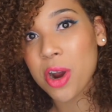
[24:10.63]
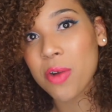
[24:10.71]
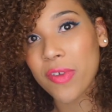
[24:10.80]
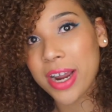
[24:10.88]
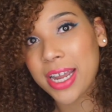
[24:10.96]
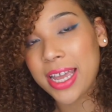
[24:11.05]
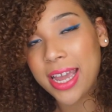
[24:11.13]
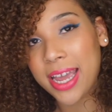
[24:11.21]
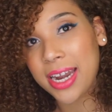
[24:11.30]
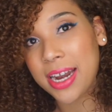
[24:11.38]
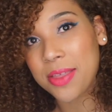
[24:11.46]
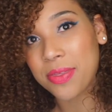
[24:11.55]
already
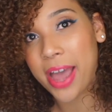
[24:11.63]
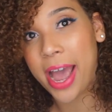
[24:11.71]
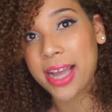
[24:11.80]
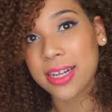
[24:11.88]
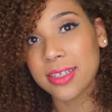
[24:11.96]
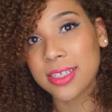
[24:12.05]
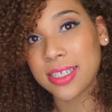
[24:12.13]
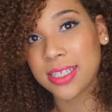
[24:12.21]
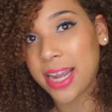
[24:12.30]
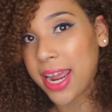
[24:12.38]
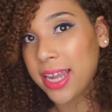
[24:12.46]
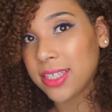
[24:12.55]
in that
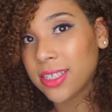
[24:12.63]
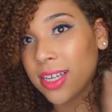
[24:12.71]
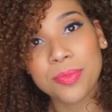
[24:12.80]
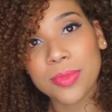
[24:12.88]
state,